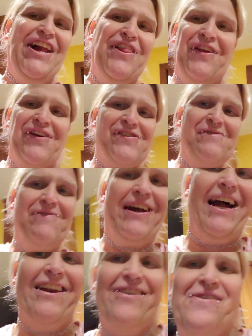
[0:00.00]
They're gourmet.
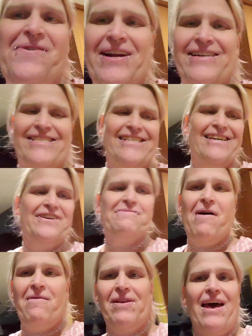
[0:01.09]
I don't know what else to tell you.
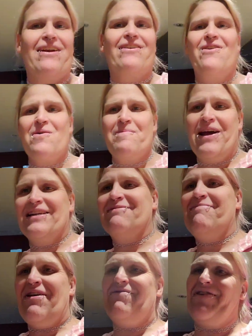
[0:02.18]
Mom and dad are gourmet as a
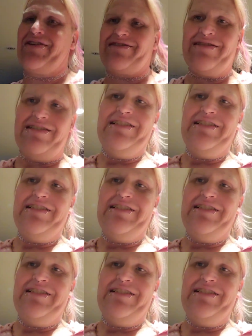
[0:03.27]
motherfucker.